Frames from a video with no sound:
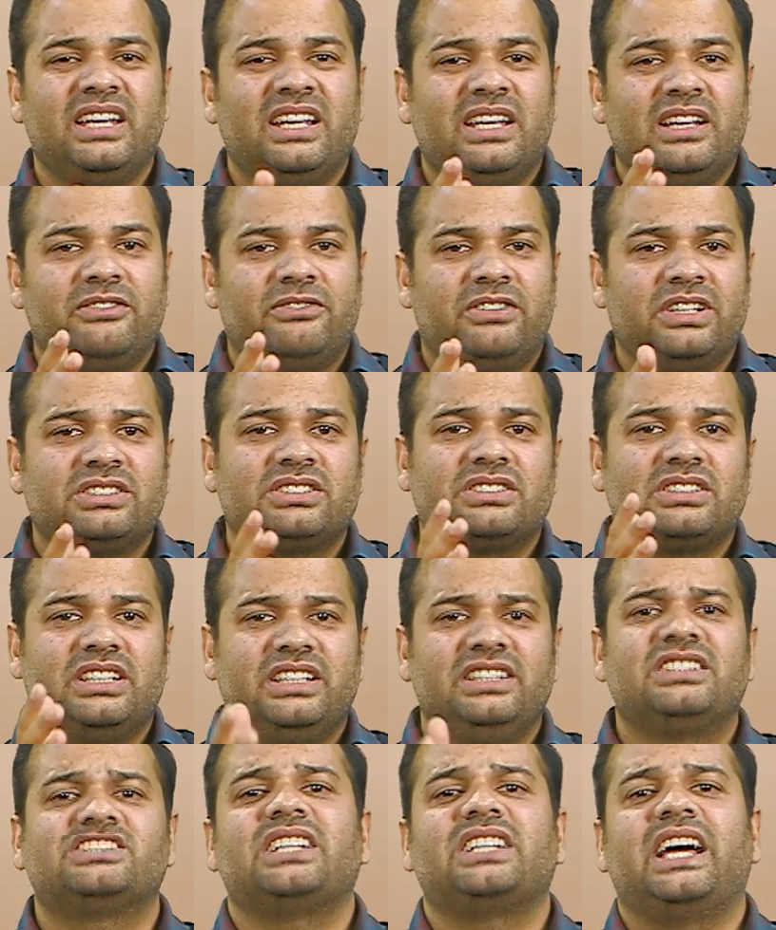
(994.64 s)
First,
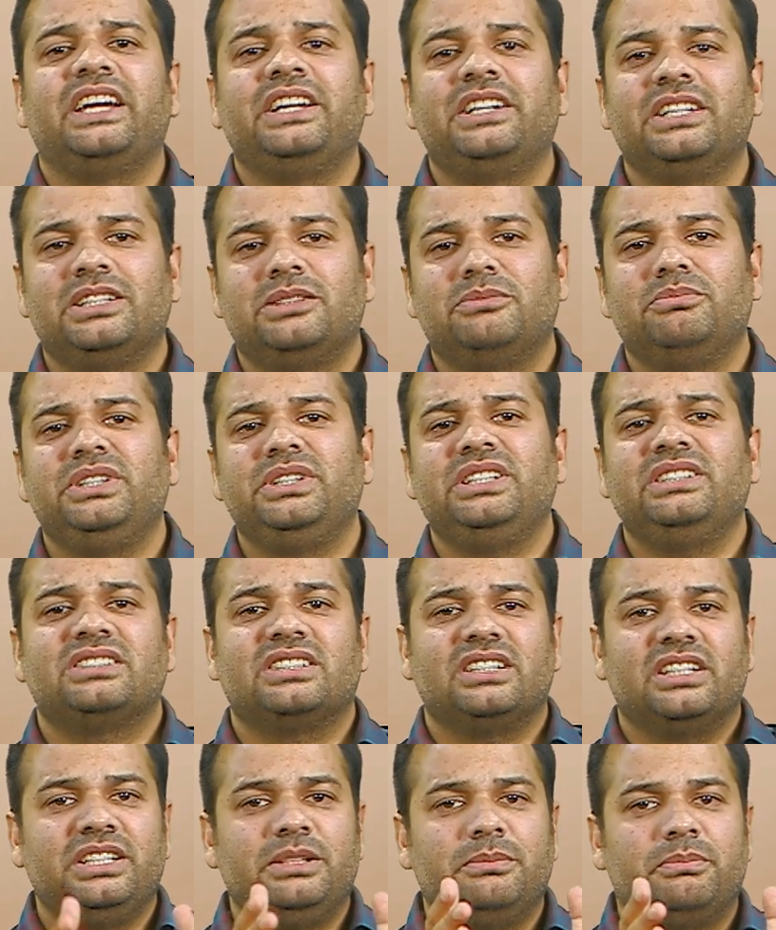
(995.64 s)
insider means
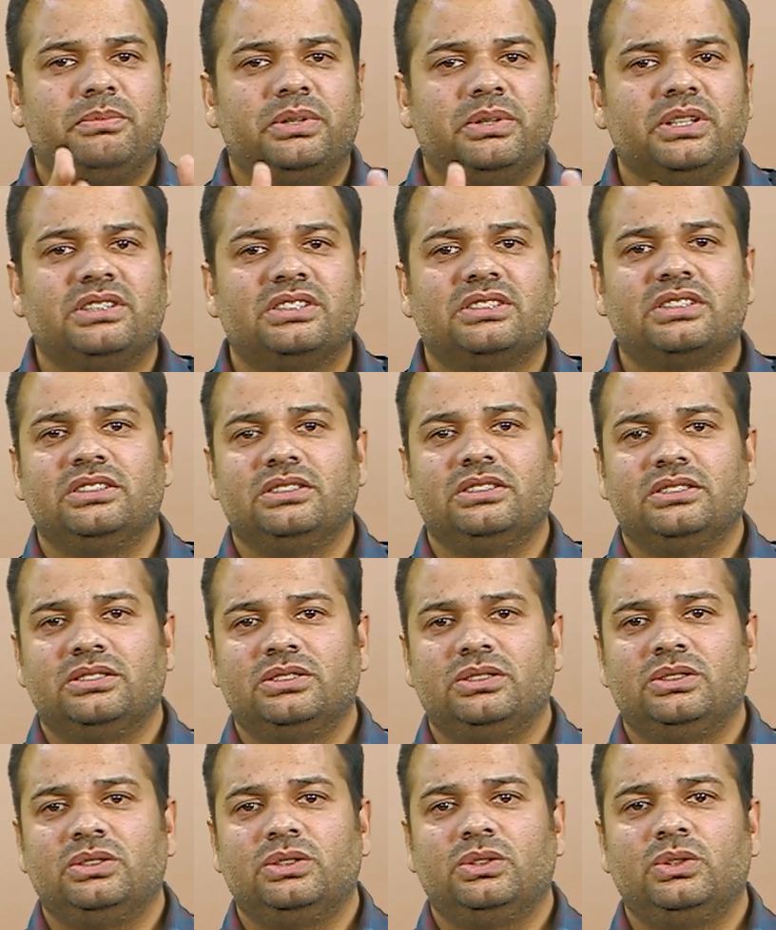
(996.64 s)
any person
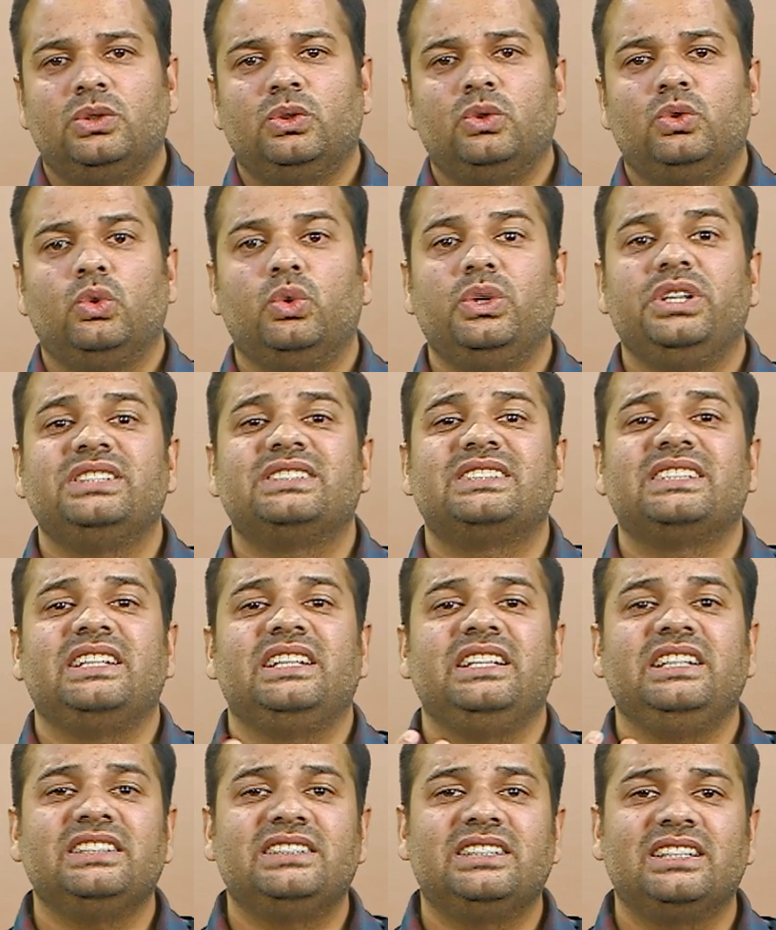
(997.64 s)
who is
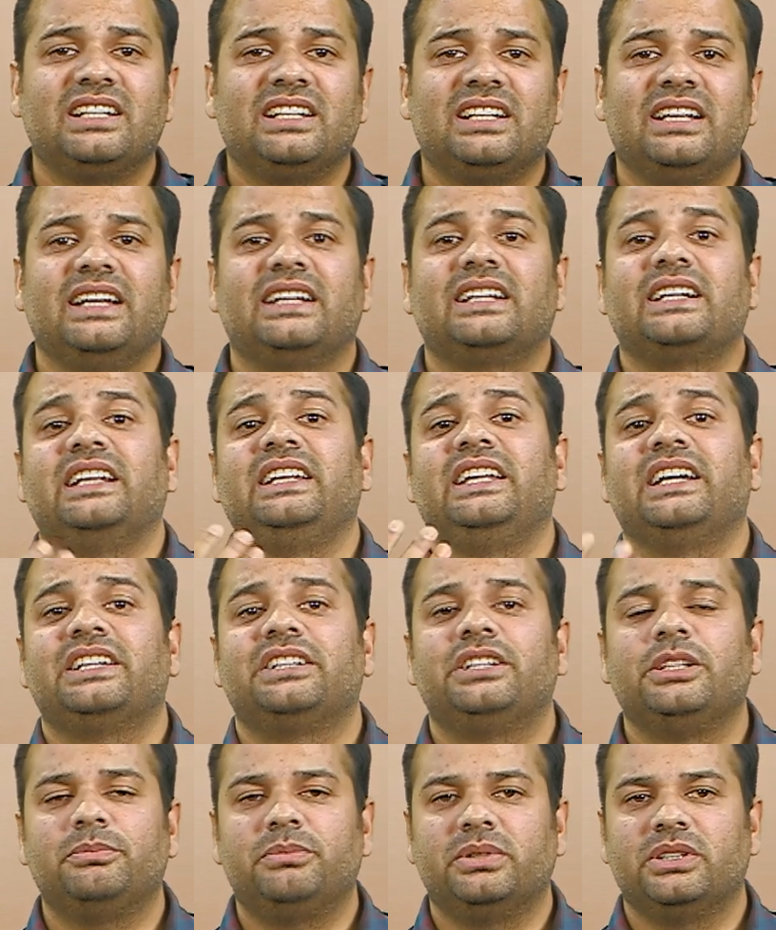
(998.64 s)
either a
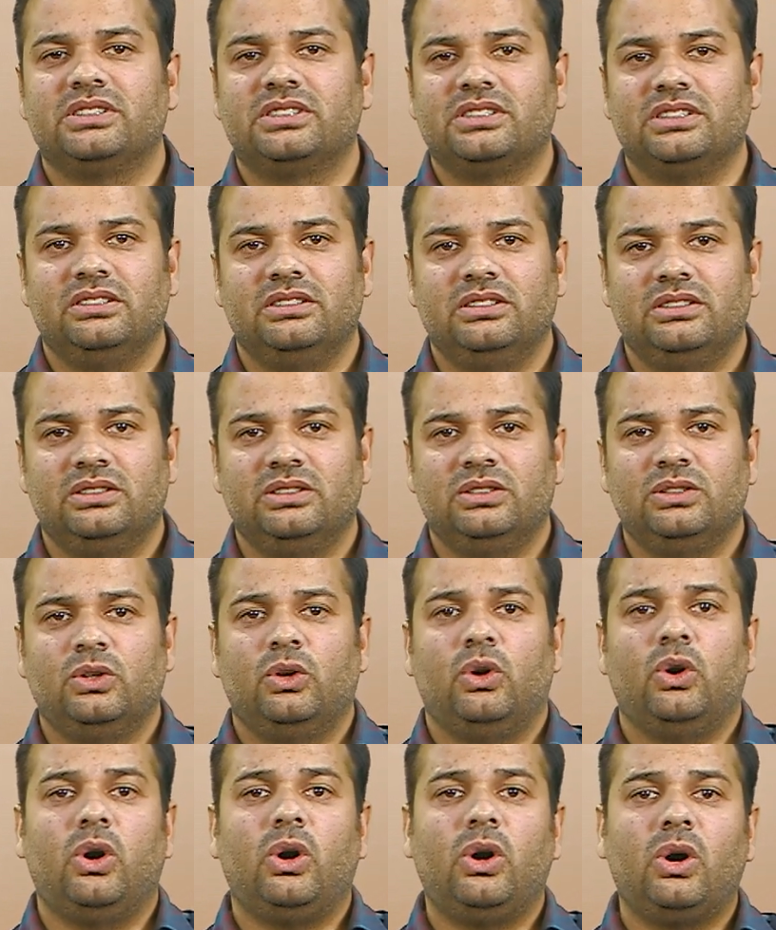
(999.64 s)
connected person
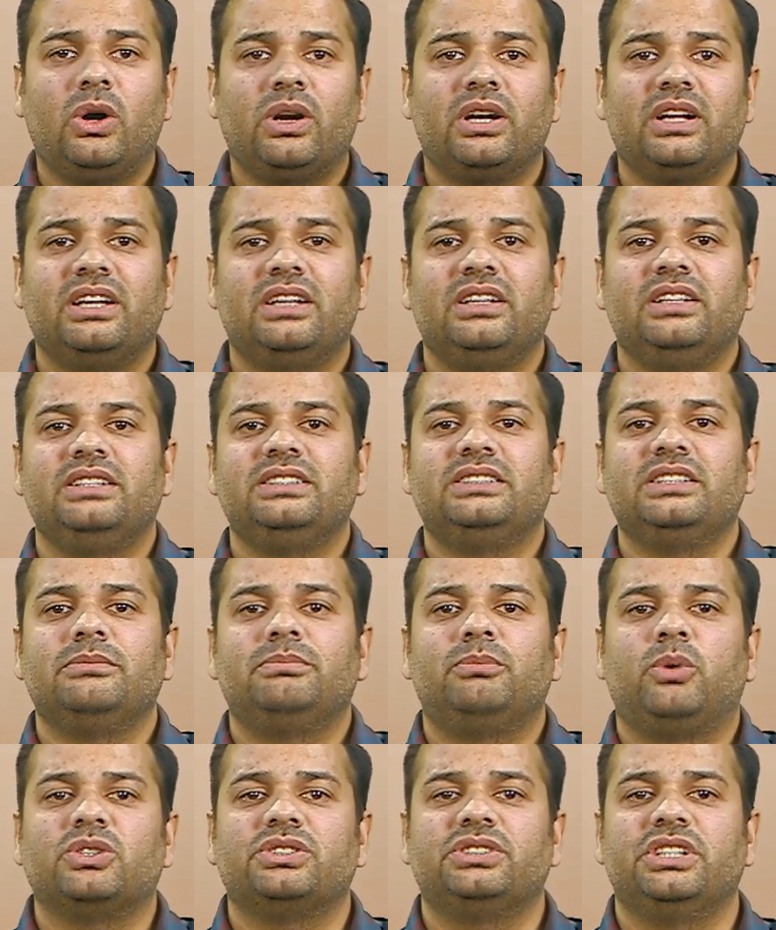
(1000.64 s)
or is in
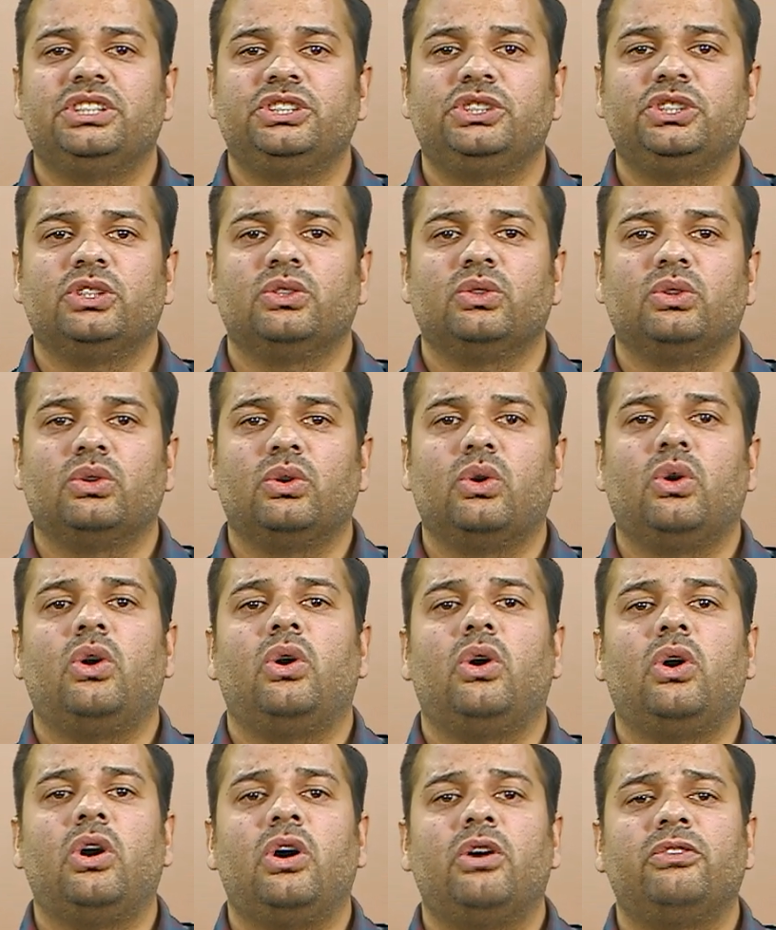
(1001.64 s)
possession
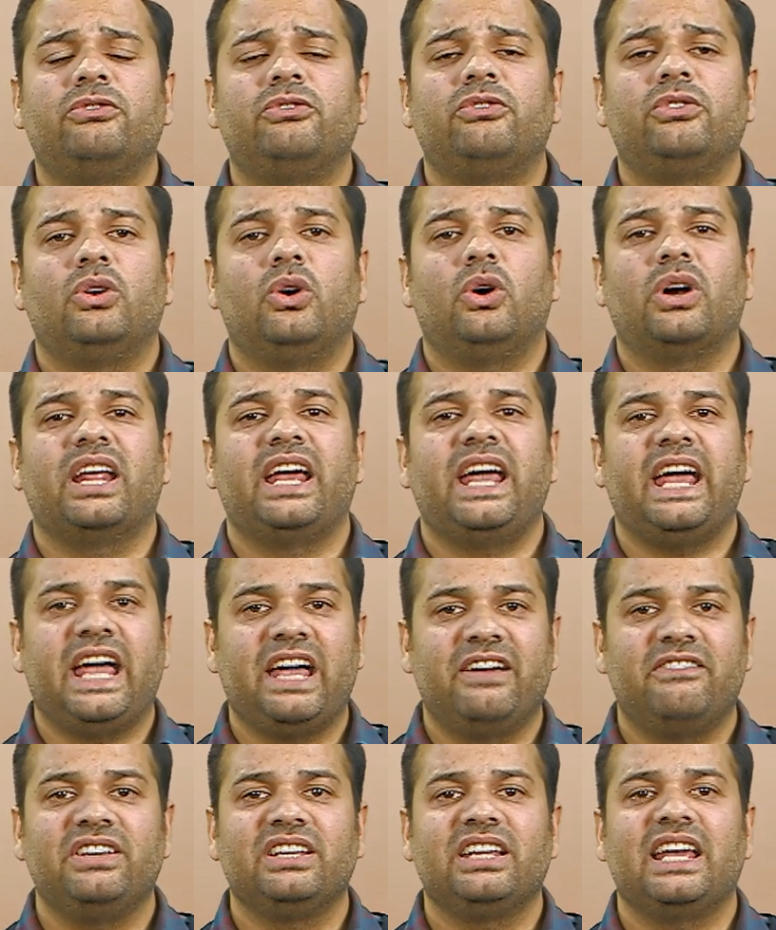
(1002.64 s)
of or
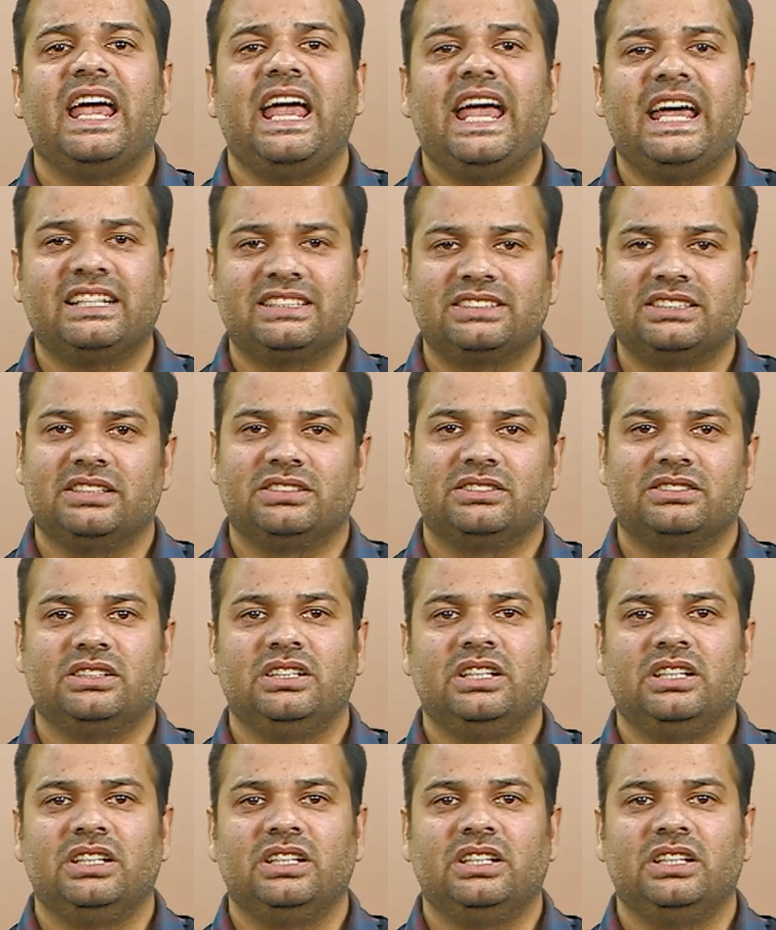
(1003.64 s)
having access